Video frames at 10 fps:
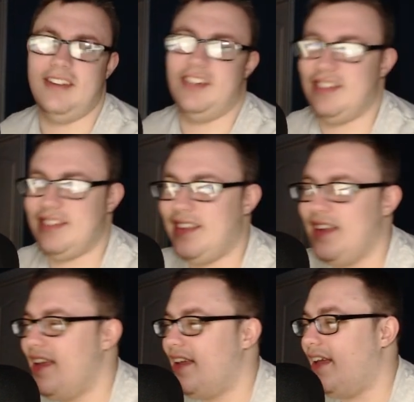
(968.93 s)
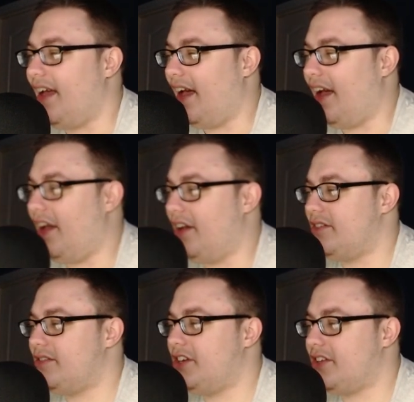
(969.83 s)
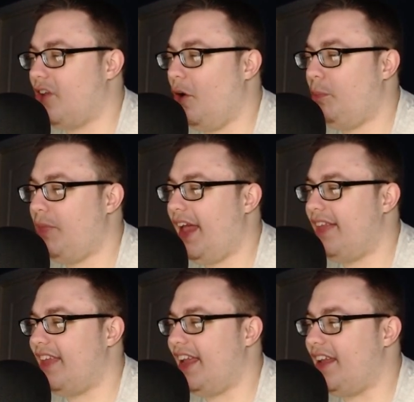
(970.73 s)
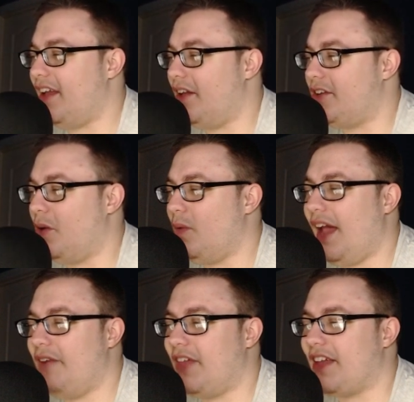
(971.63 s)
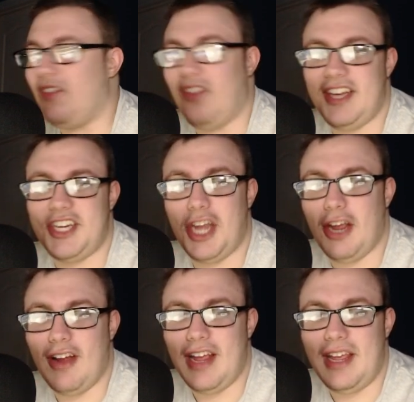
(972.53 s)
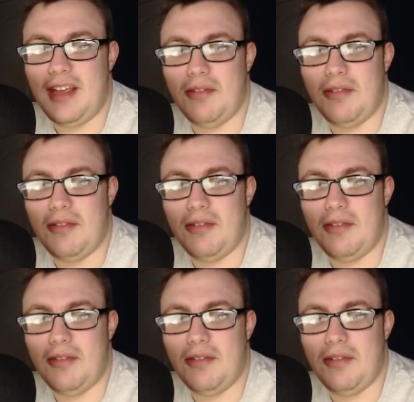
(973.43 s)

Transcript: Just hope that they don't have like a legendary